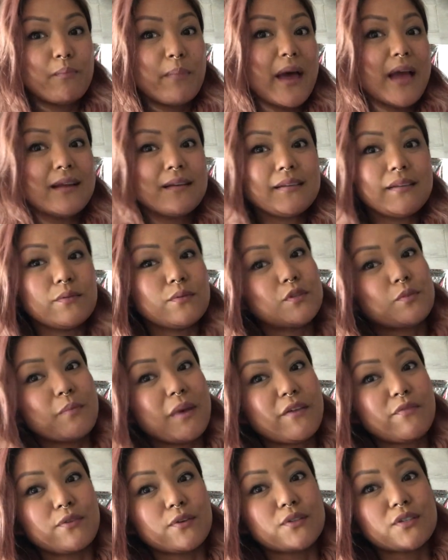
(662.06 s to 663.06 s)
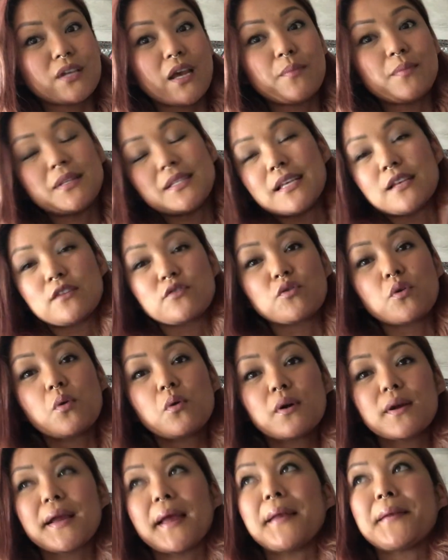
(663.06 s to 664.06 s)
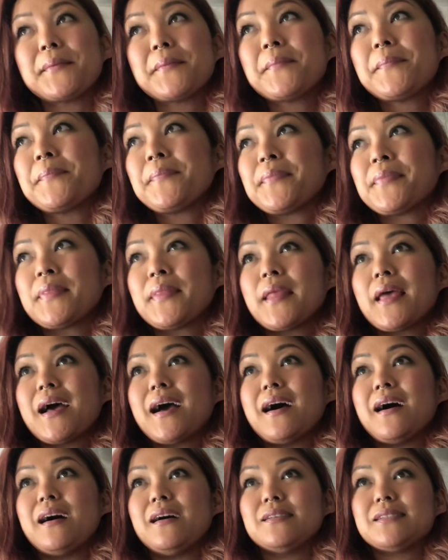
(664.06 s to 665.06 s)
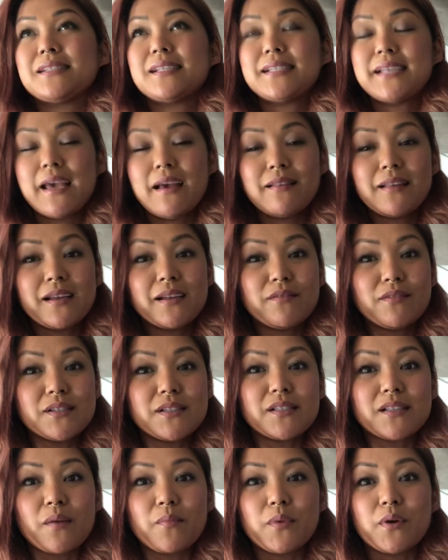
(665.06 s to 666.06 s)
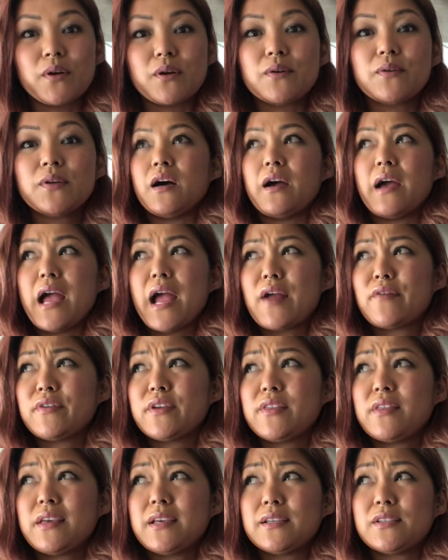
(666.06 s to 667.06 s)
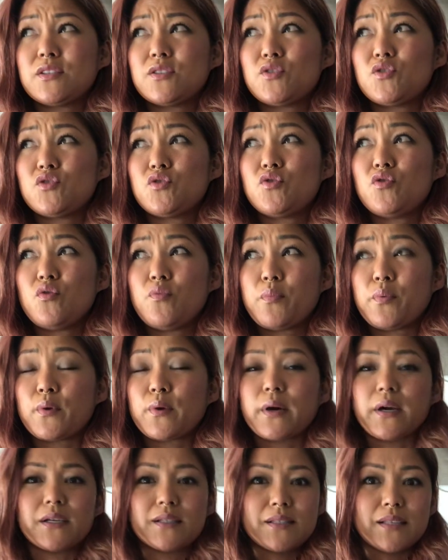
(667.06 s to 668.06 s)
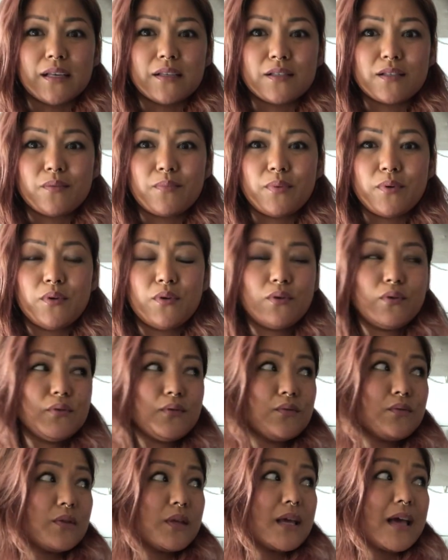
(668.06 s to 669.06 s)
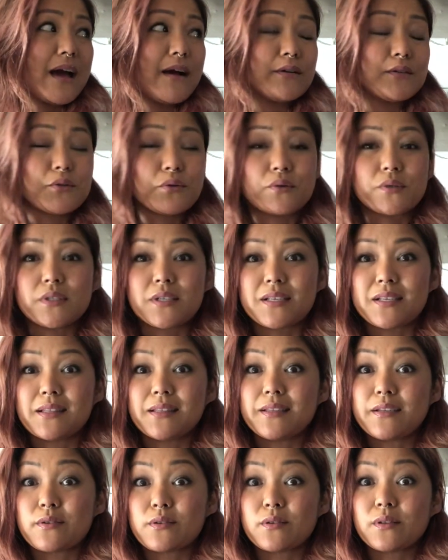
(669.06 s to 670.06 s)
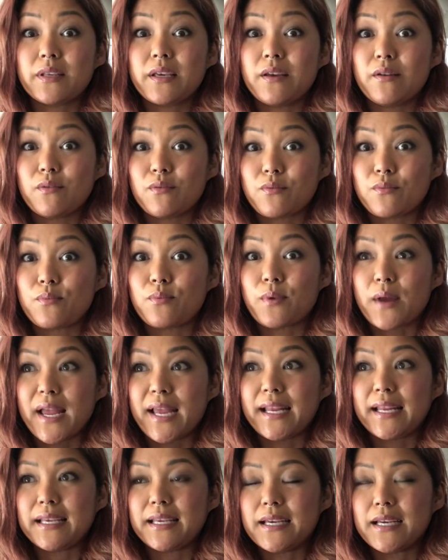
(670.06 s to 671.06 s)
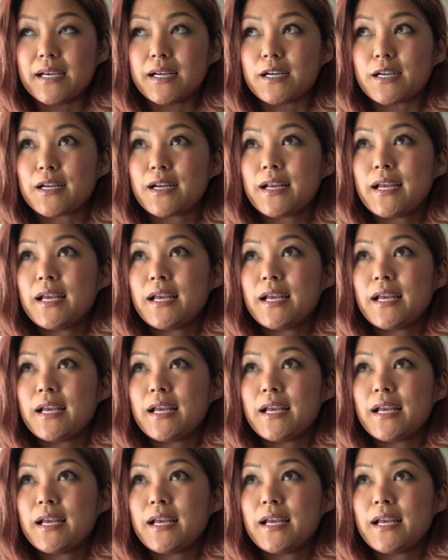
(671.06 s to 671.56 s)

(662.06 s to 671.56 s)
Bend, it was my first time in Central Oregon. It's the tail end of the summer. Everything is super accessible. The outdoors is literally right here.